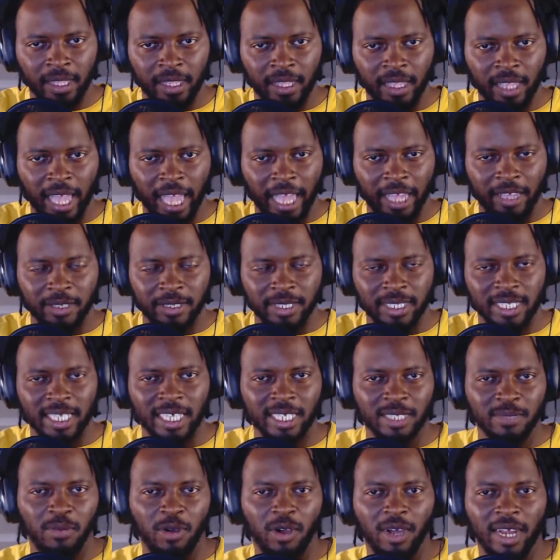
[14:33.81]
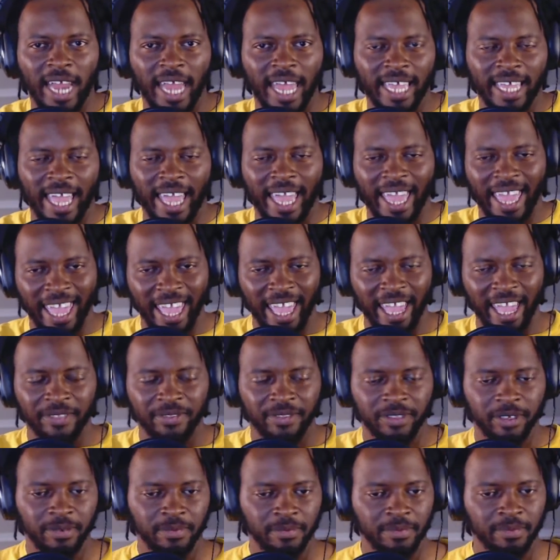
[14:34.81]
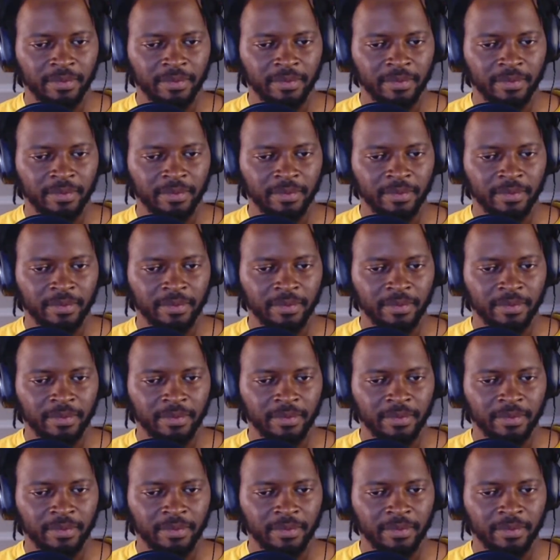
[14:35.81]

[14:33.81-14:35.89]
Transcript: and you see it's more like an anthem.